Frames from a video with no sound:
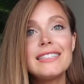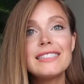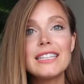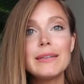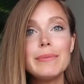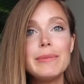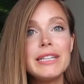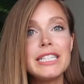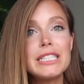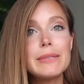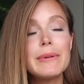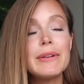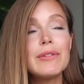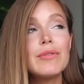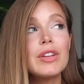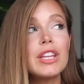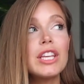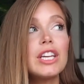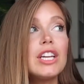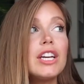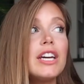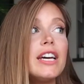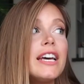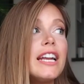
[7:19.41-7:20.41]
Sleeping has been
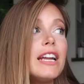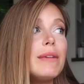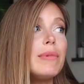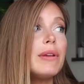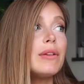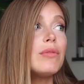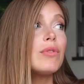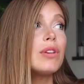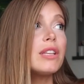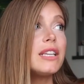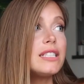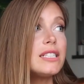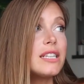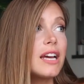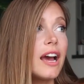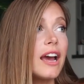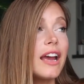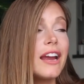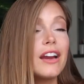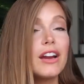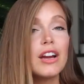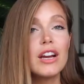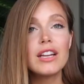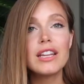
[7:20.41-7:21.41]
really good. I've been really
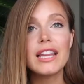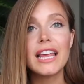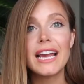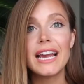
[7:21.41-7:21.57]
tired.